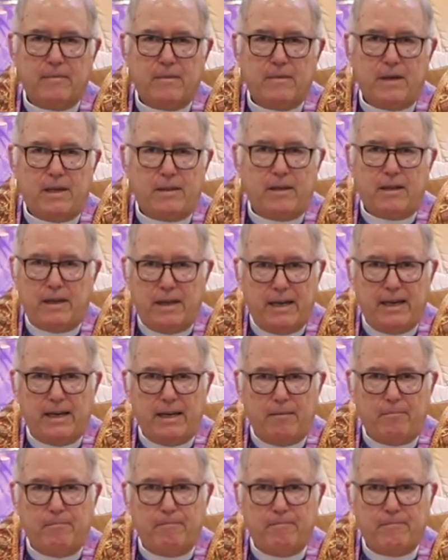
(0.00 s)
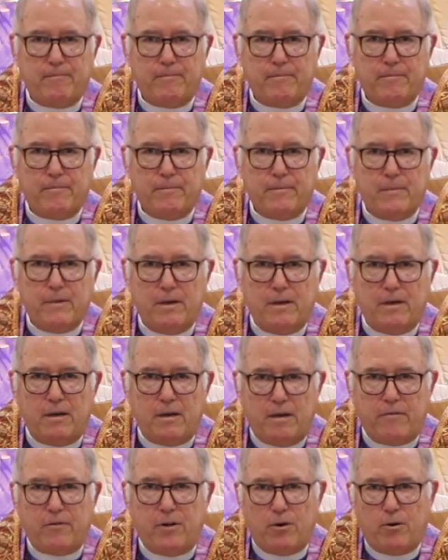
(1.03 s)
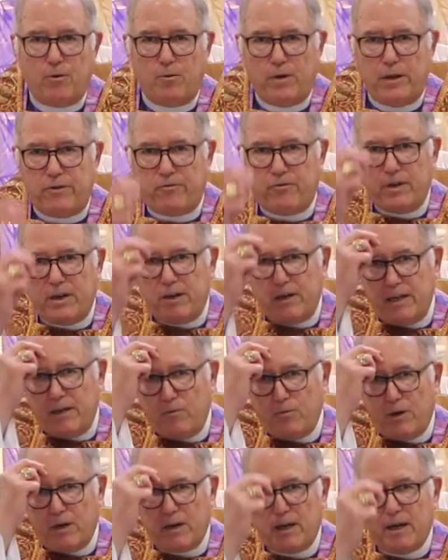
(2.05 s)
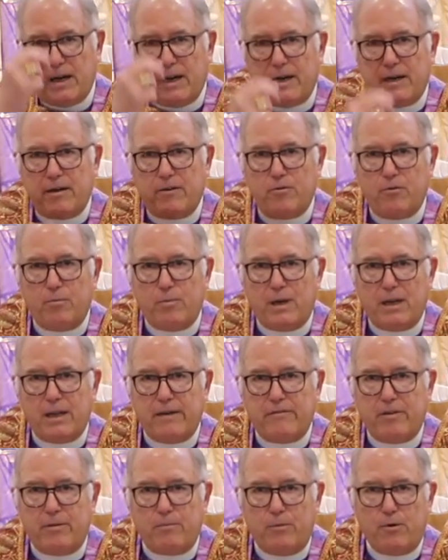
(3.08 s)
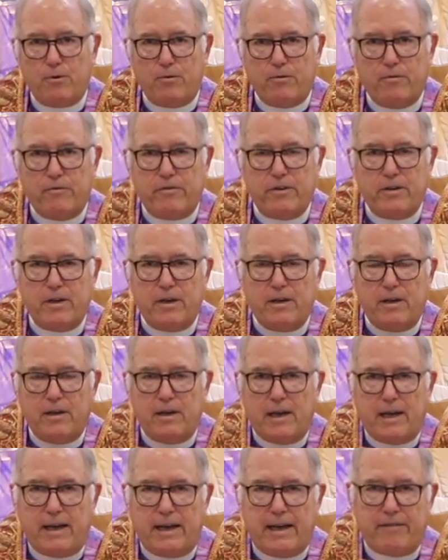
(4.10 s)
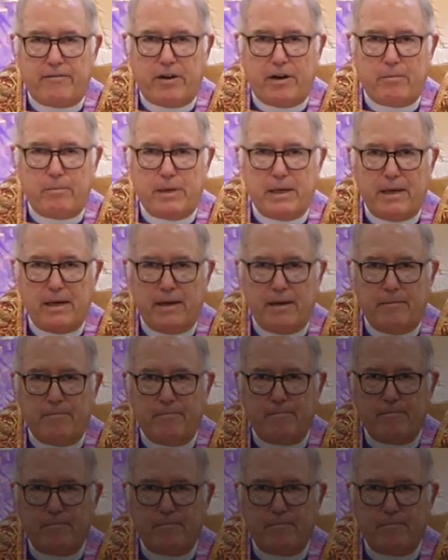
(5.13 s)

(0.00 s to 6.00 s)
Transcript: In the name of the Holy Trinity, one God in whom we live and move and have our being.